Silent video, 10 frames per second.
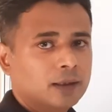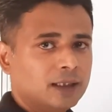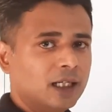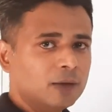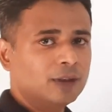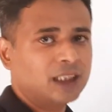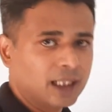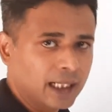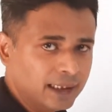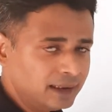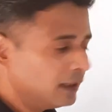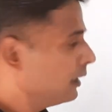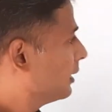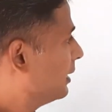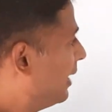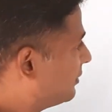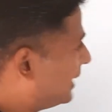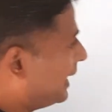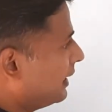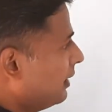The third question, guys, they have
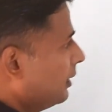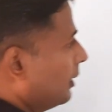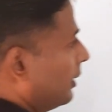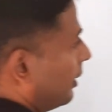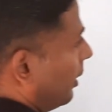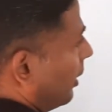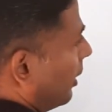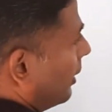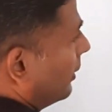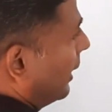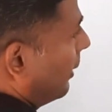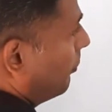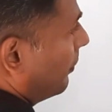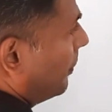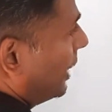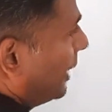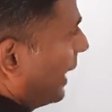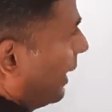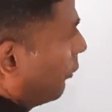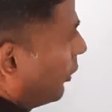said the minute
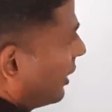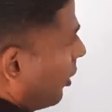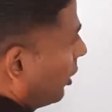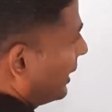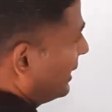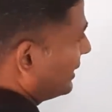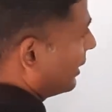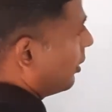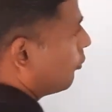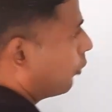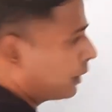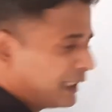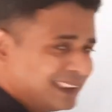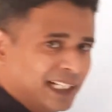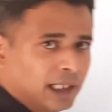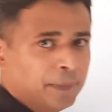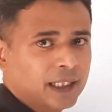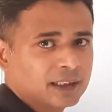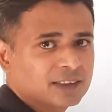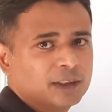hand of a clock is 14
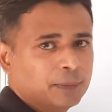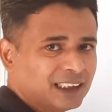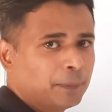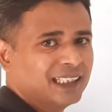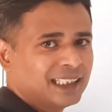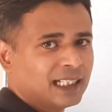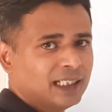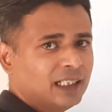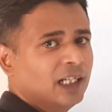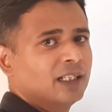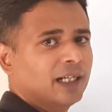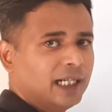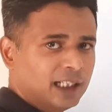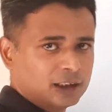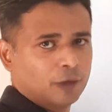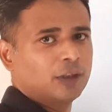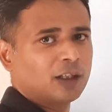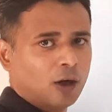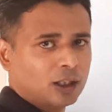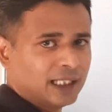centimeters, which means basically the radius of the
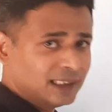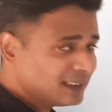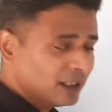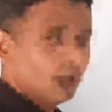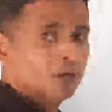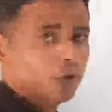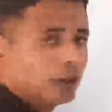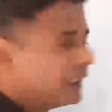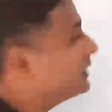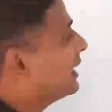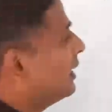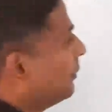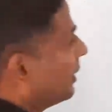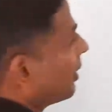clock is 14 centimeter.